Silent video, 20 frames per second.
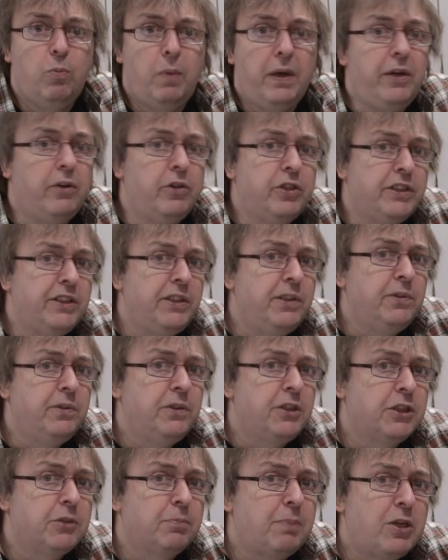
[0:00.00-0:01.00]
but you should
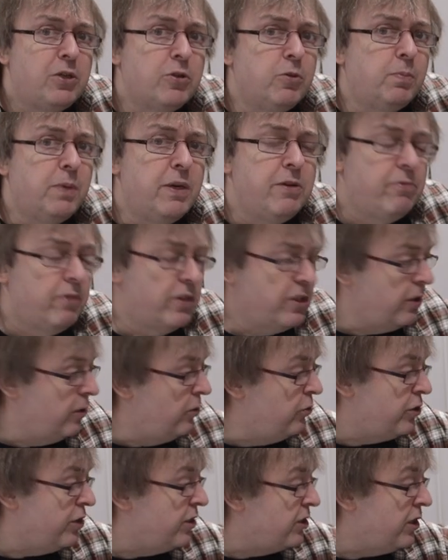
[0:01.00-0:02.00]
use special print
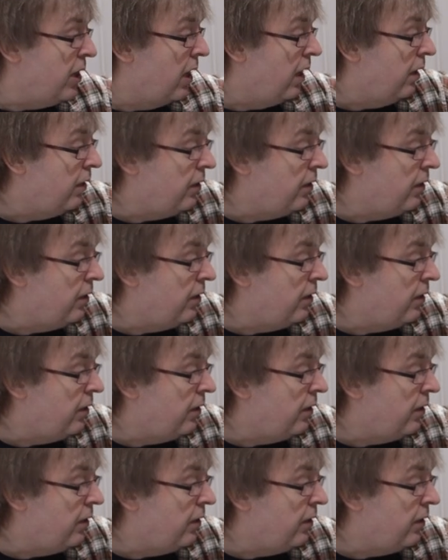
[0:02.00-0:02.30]
resolutions.